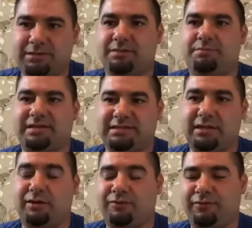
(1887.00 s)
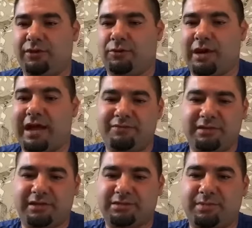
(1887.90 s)
and myself, having
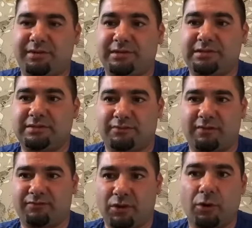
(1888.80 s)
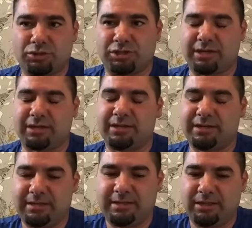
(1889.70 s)
the experience of coaching,
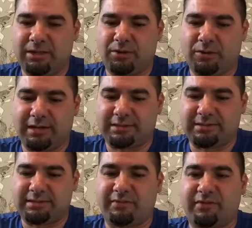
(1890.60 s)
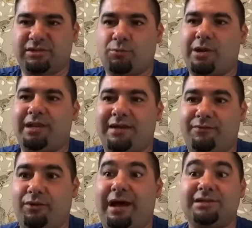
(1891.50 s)
at the Division I
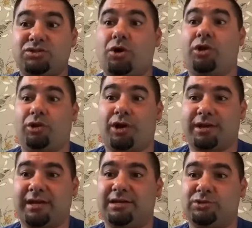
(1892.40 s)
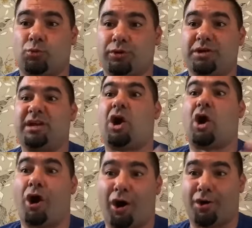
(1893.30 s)
level, I saw a lot of kids working
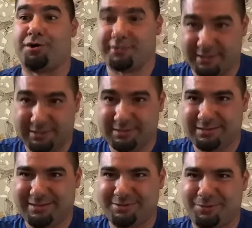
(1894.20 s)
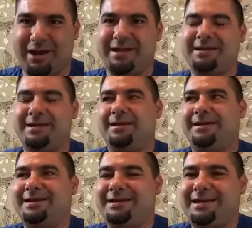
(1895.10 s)
hard, right?
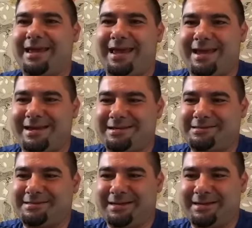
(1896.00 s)
And